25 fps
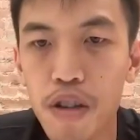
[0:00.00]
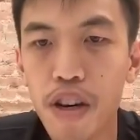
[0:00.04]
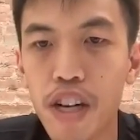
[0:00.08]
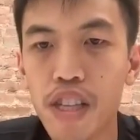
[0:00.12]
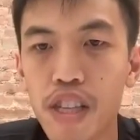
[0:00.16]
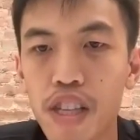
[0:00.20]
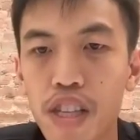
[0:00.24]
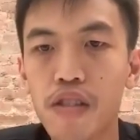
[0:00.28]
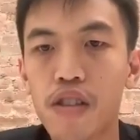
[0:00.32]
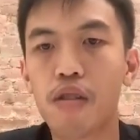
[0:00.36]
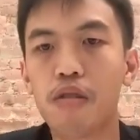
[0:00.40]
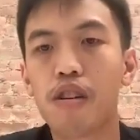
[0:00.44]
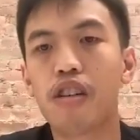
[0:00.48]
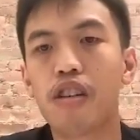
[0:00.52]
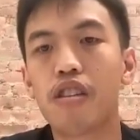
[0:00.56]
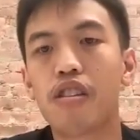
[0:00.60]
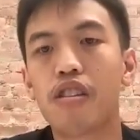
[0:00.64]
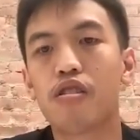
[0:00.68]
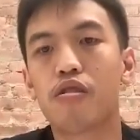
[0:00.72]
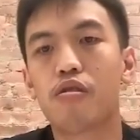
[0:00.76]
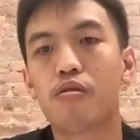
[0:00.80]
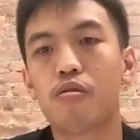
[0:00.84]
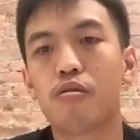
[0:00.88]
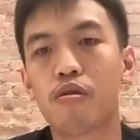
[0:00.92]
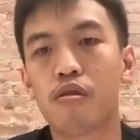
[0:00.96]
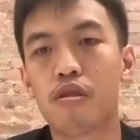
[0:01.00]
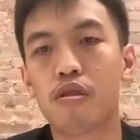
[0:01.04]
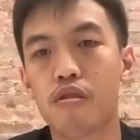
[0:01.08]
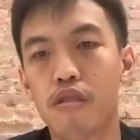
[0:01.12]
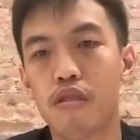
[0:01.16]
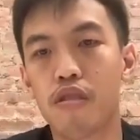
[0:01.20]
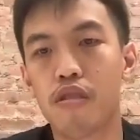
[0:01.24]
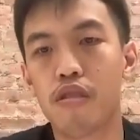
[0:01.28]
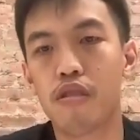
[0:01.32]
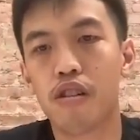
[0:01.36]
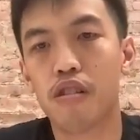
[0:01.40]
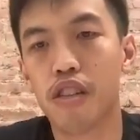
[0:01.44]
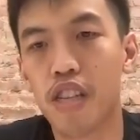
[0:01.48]
we transfer tokens to
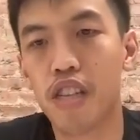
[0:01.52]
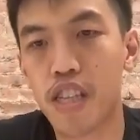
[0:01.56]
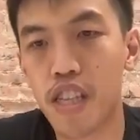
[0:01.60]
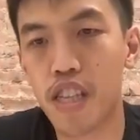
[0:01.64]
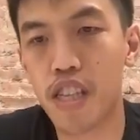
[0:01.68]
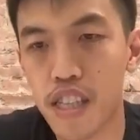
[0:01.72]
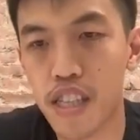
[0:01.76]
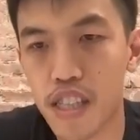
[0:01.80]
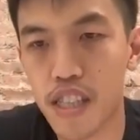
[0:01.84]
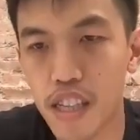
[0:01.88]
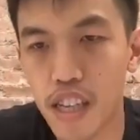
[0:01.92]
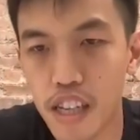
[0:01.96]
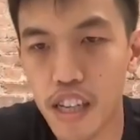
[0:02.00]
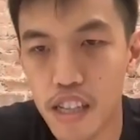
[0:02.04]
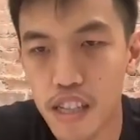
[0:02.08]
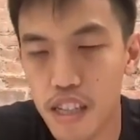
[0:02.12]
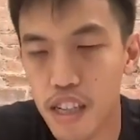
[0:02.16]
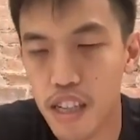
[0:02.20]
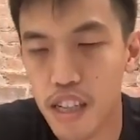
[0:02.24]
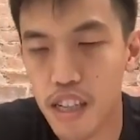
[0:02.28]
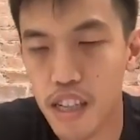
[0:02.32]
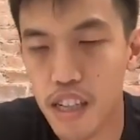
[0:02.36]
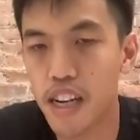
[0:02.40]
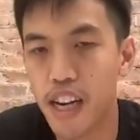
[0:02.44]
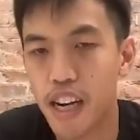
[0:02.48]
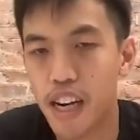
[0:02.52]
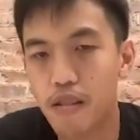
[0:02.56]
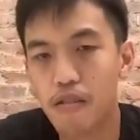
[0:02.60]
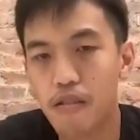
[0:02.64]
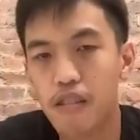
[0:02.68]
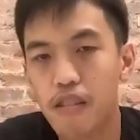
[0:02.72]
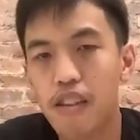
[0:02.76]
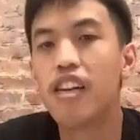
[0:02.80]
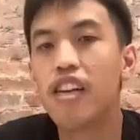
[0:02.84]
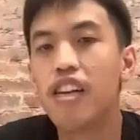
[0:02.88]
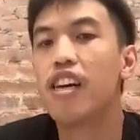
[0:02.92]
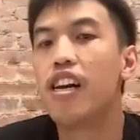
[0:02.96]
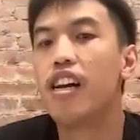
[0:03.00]
Zora Girly testnet and
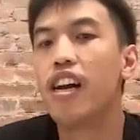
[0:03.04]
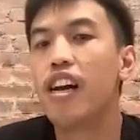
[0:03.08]
how?